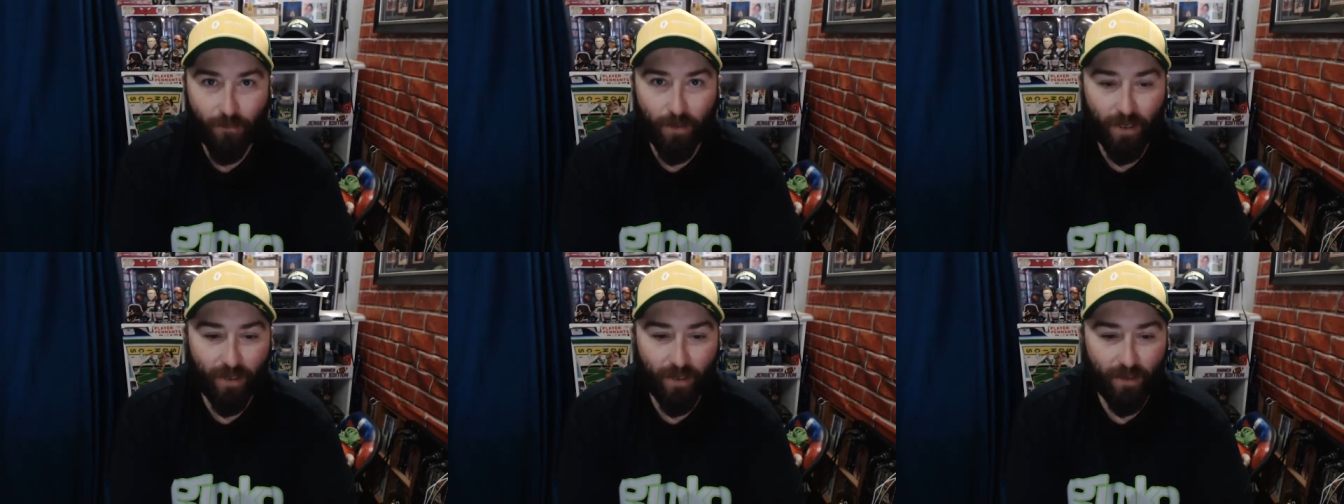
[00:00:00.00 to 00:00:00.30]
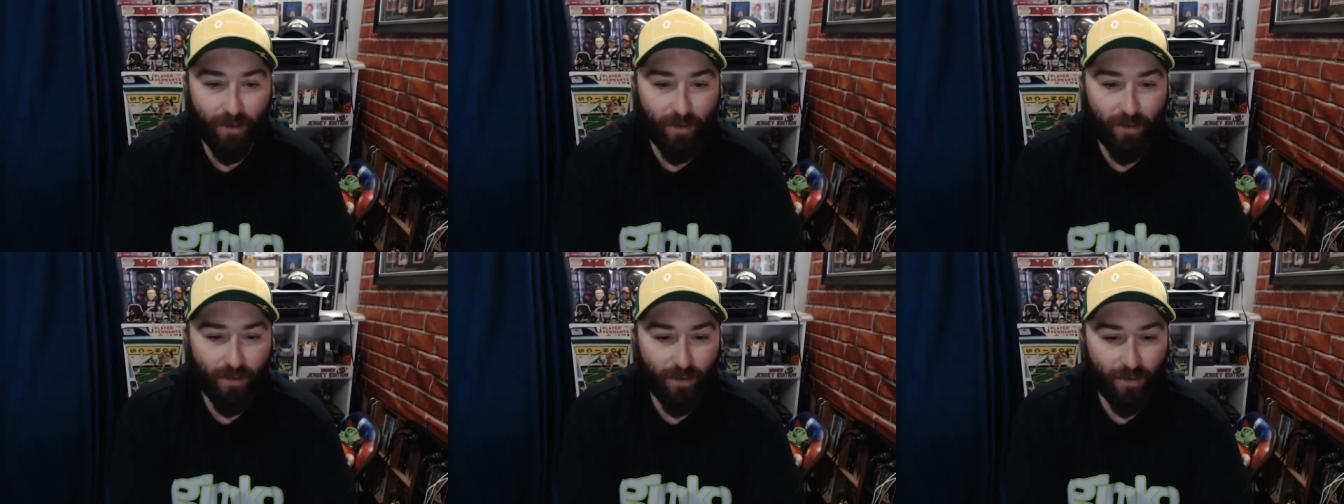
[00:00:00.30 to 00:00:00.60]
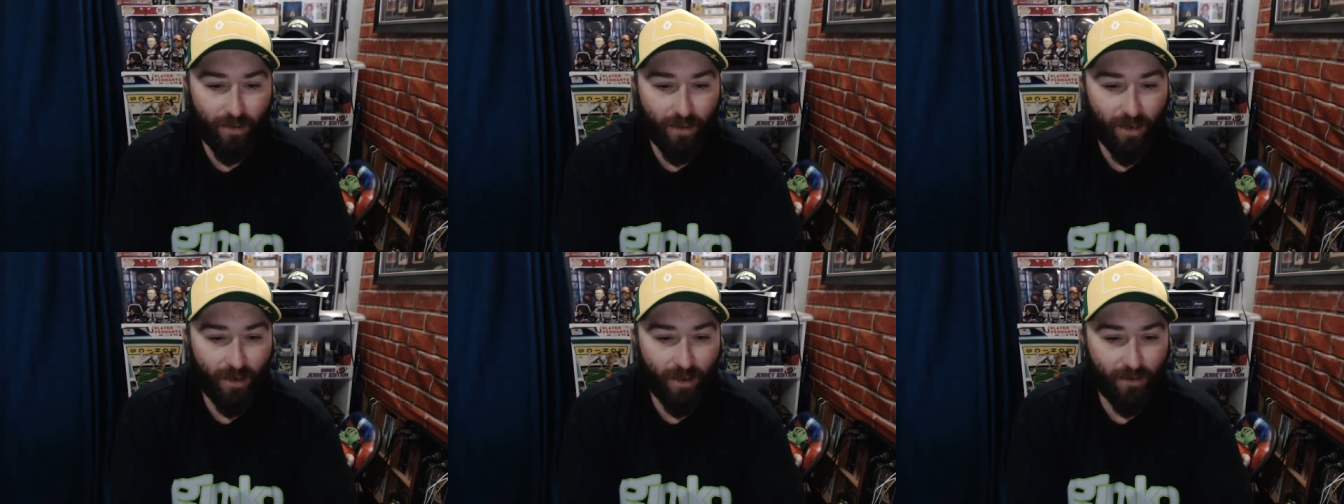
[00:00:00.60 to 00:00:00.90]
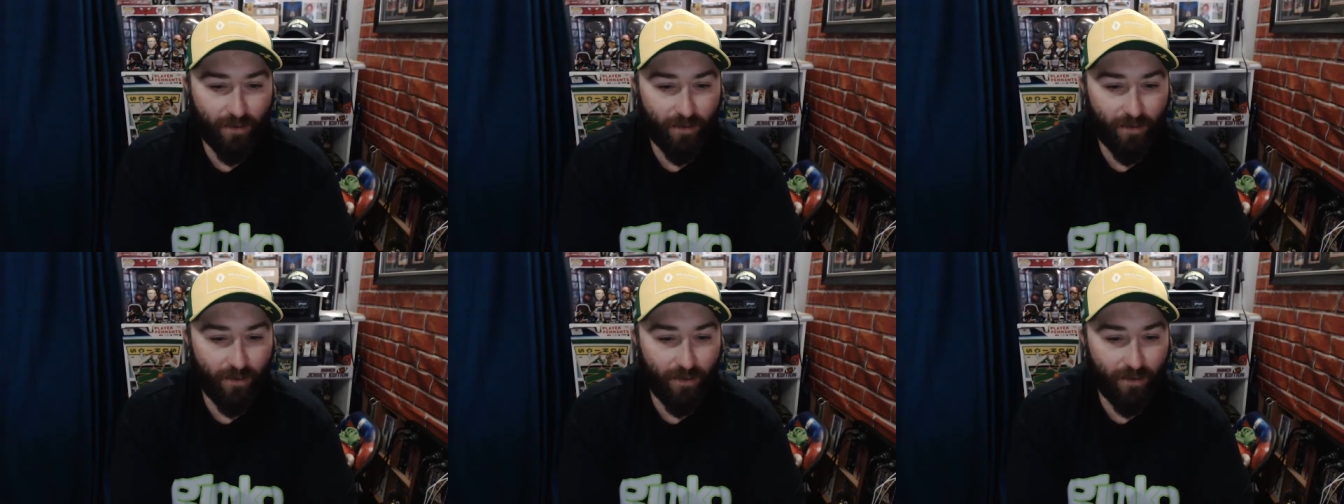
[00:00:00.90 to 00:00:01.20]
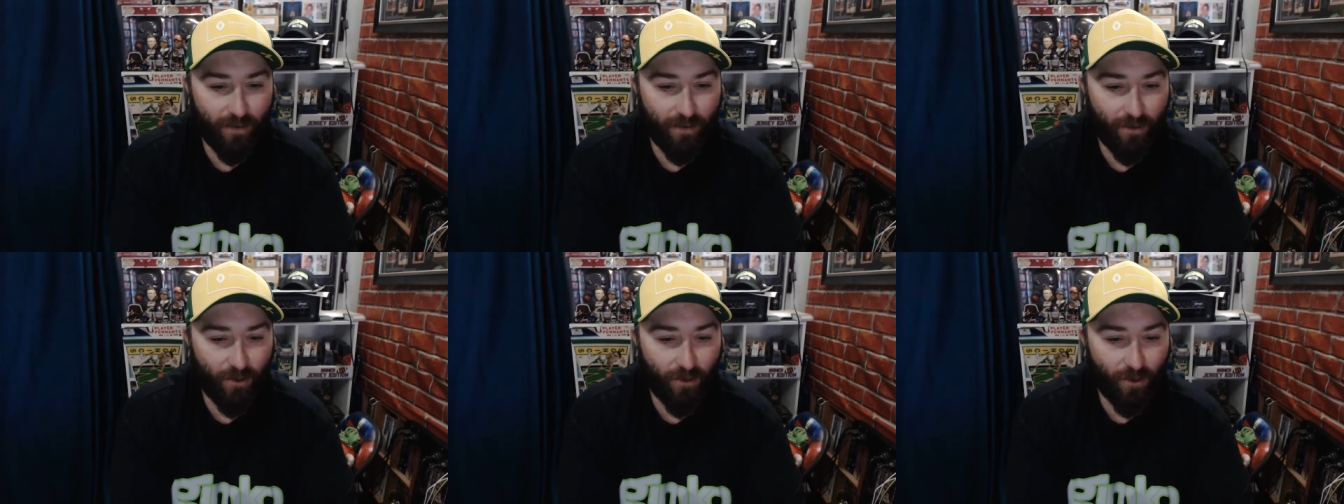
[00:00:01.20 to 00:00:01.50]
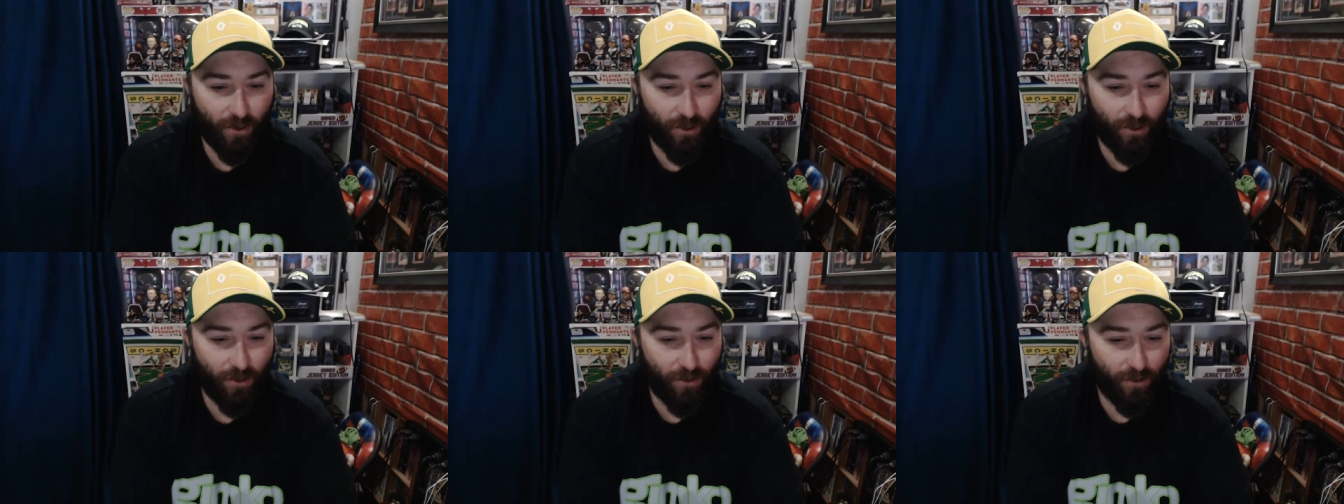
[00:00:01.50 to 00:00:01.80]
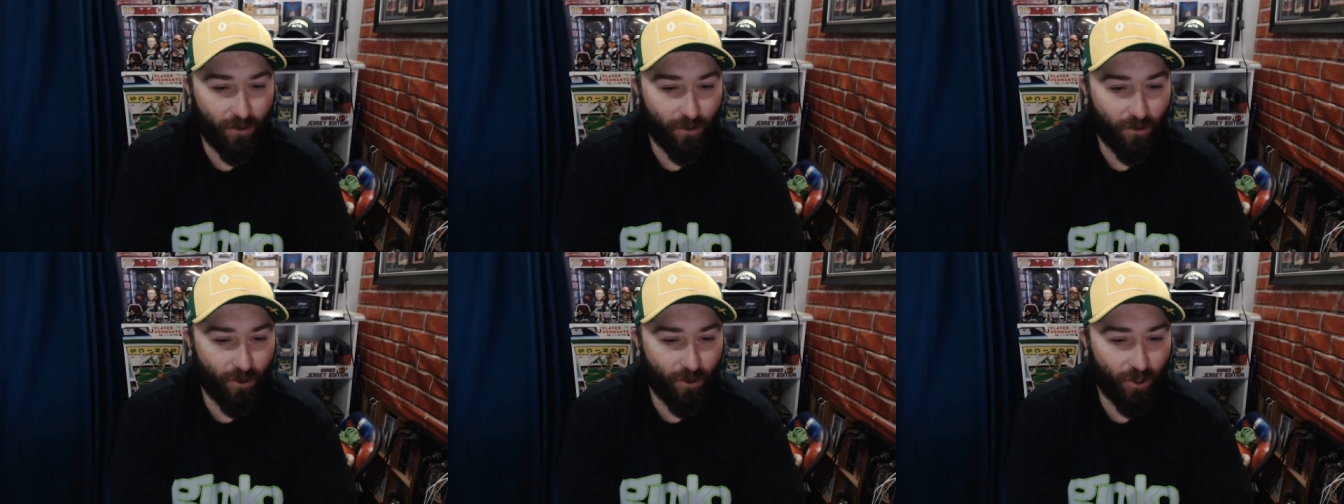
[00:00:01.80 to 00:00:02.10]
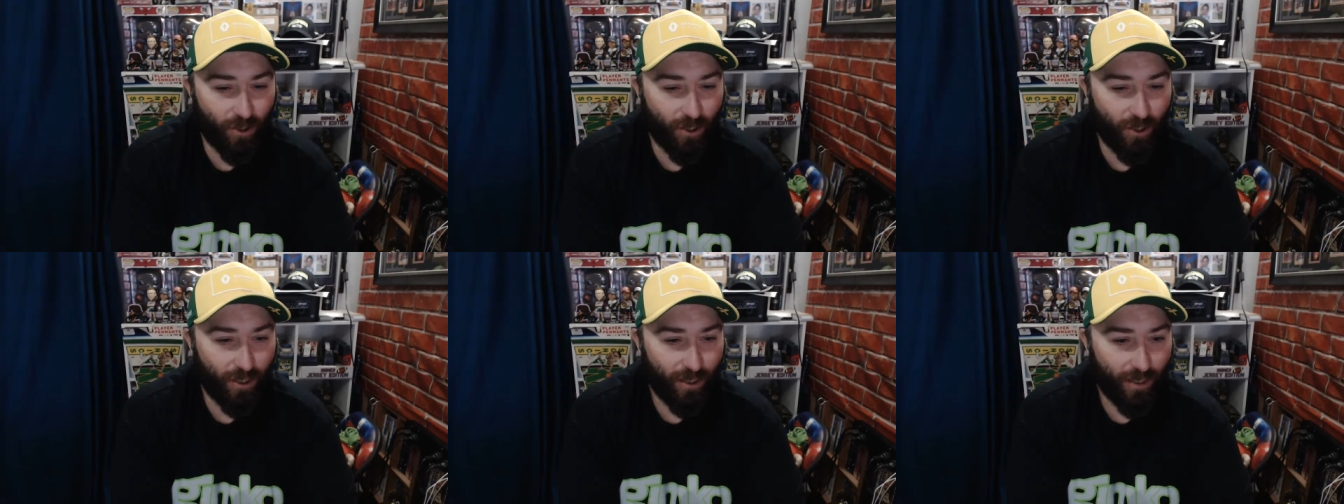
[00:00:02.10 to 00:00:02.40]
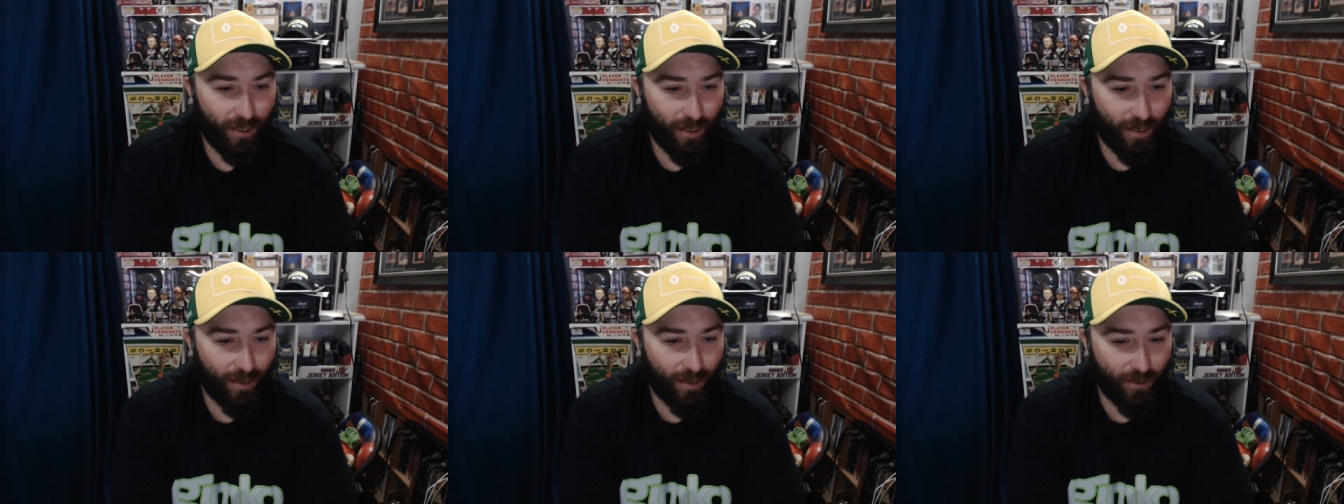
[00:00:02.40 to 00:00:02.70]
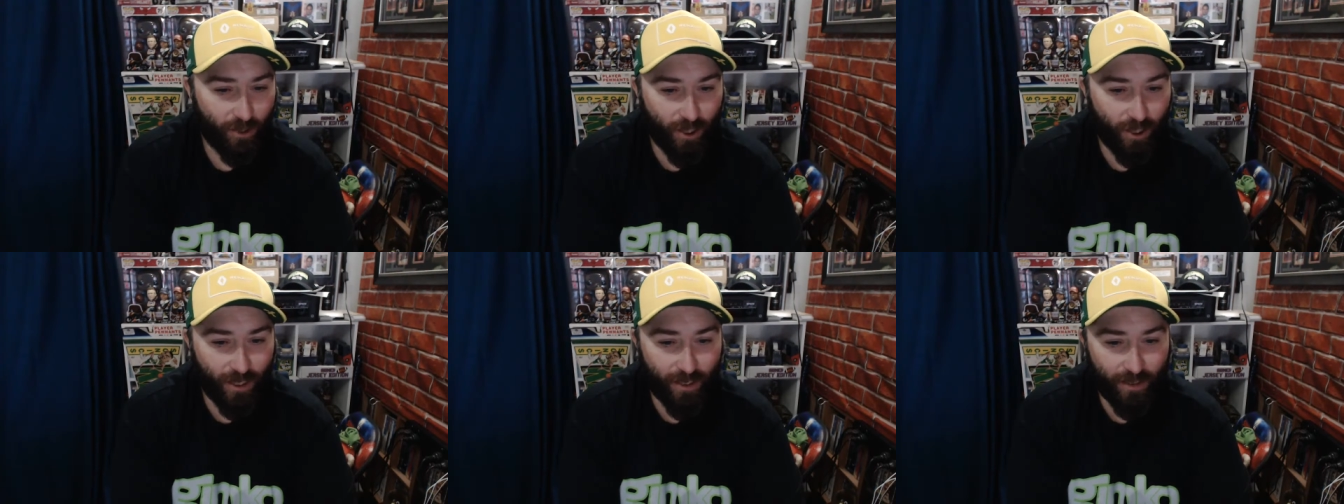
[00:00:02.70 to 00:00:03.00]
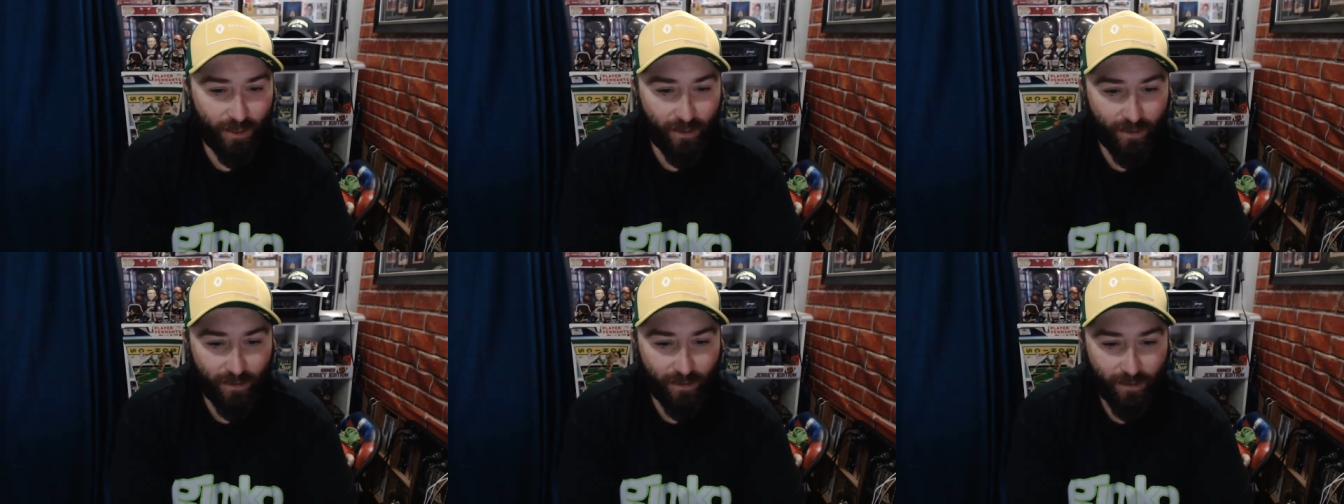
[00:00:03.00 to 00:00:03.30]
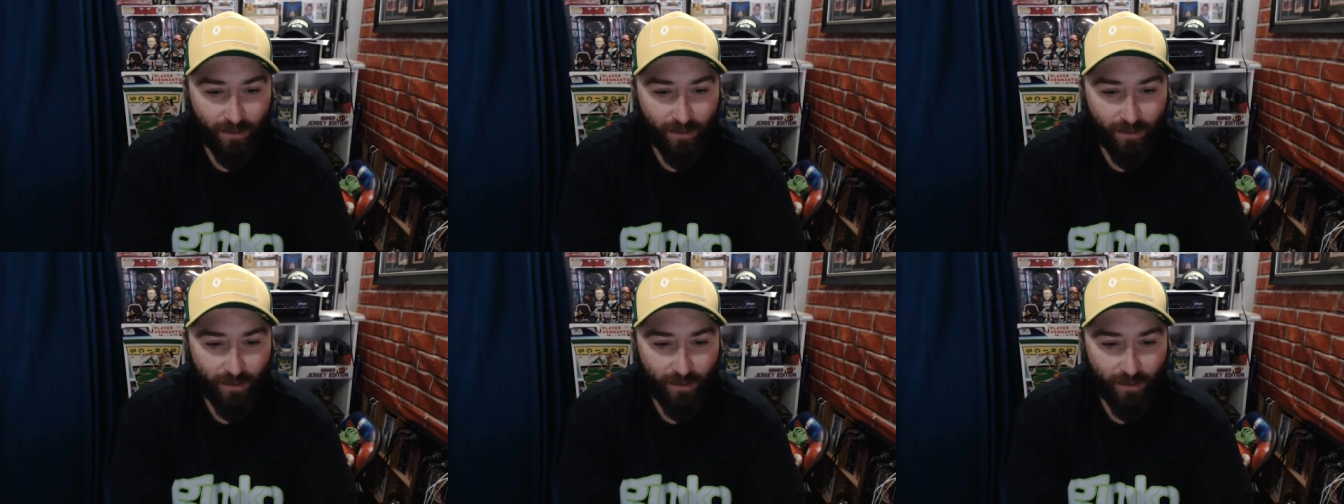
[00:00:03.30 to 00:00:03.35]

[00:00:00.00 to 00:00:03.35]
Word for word: but nothing huge. AJ?